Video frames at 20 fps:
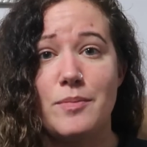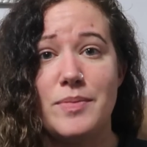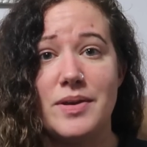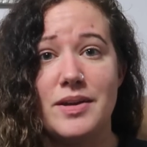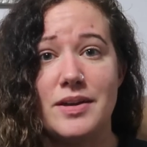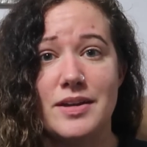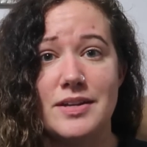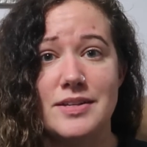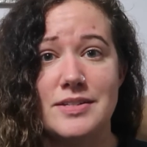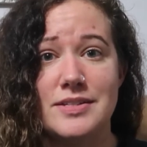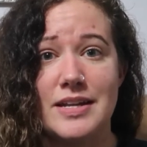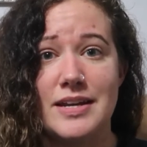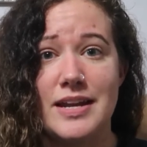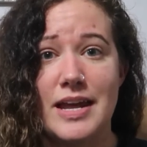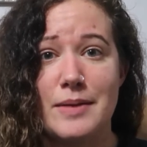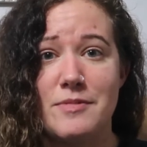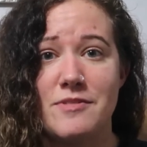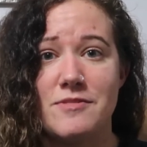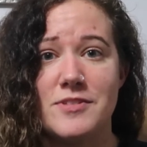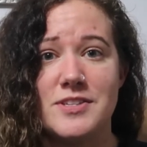because the
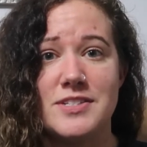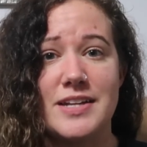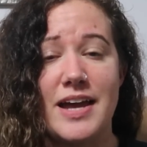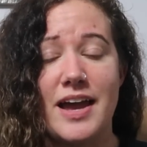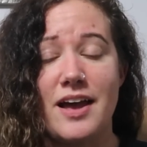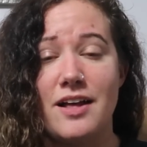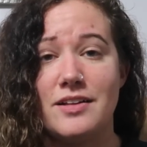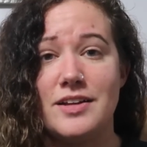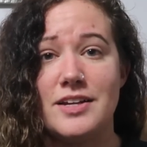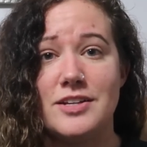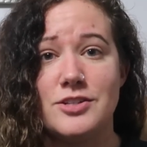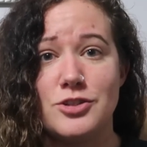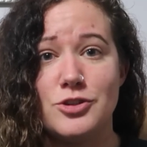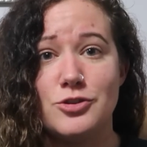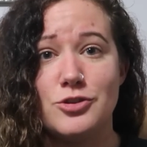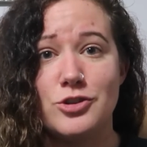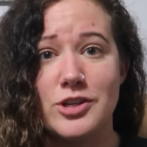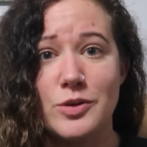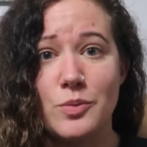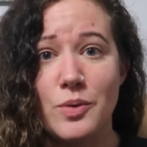name of the style is
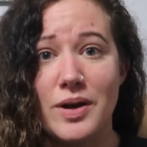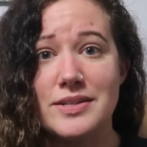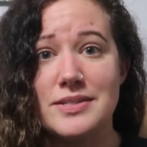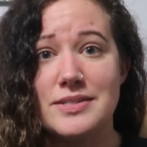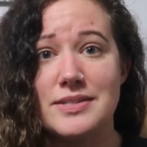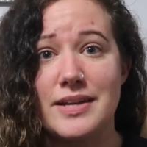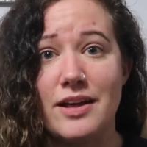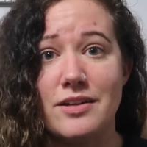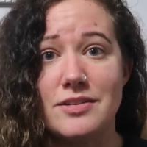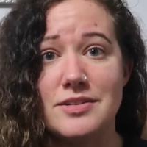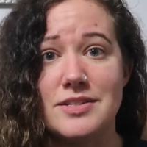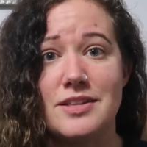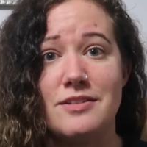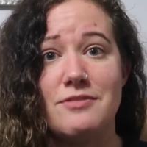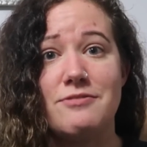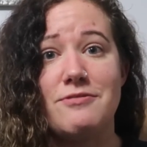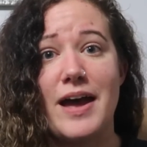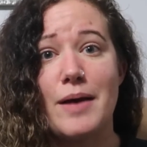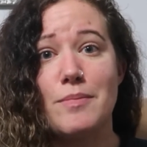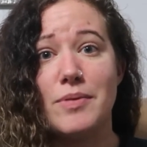usually what sells the
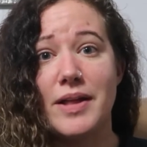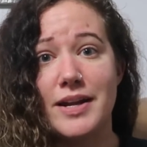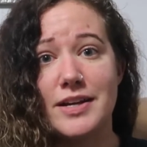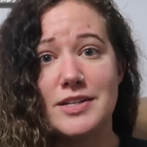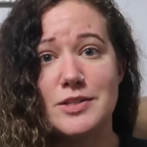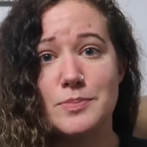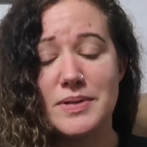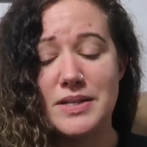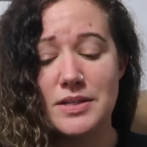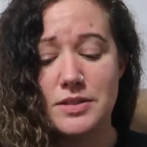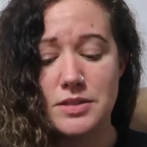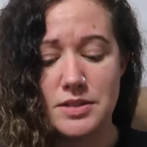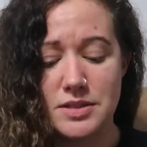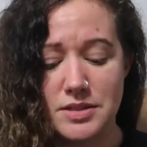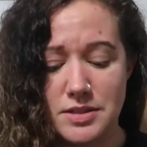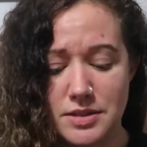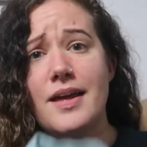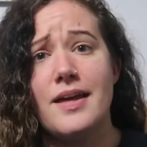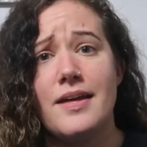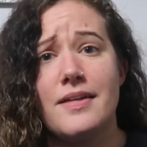Fabletics
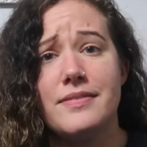pieces.